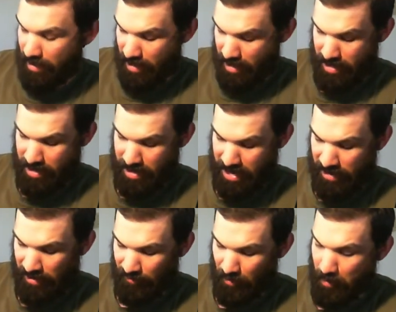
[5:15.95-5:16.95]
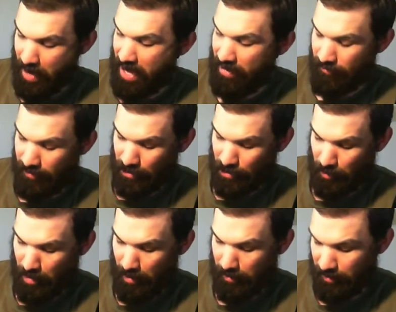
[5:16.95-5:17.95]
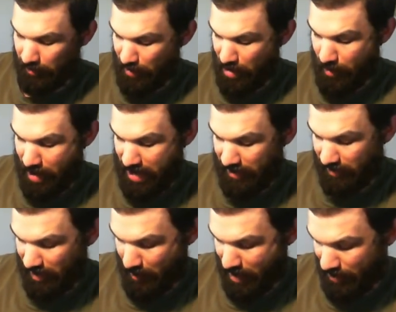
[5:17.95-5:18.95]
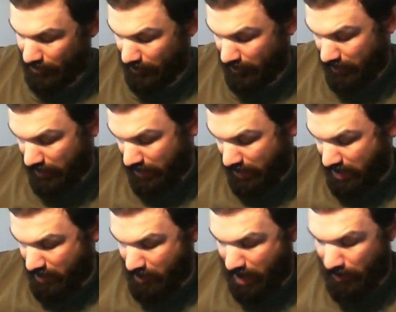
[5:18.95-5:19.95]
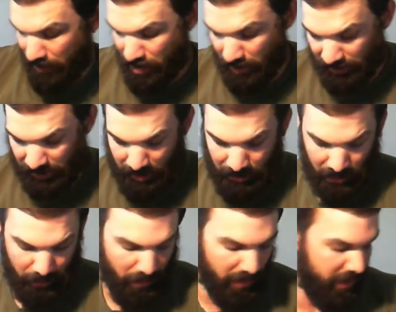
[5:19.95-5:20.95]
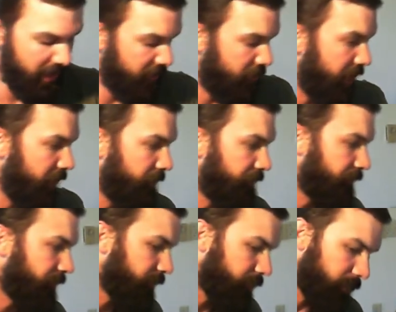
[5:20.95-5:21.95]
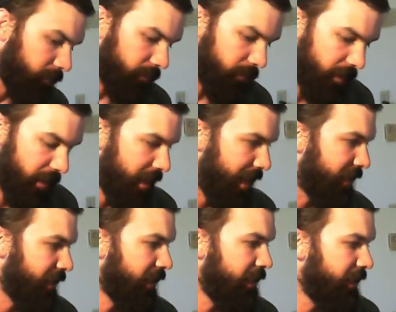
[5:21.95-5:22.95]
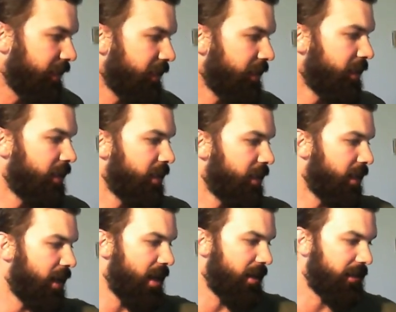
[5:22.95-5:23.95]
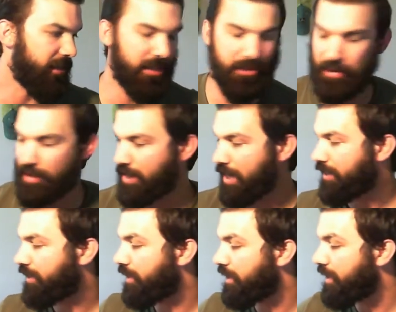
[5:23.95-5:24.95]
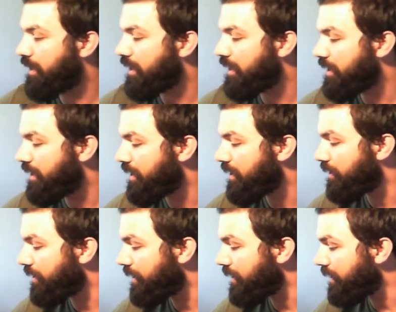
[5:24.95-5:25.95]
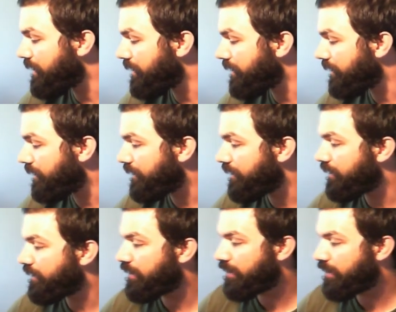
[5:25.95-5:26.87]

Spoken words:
Anything from panfish to probably small bass, I imagine. Made in the USA, which is pretty neat as well. Excellent. All right, let's see what the next thing in here is.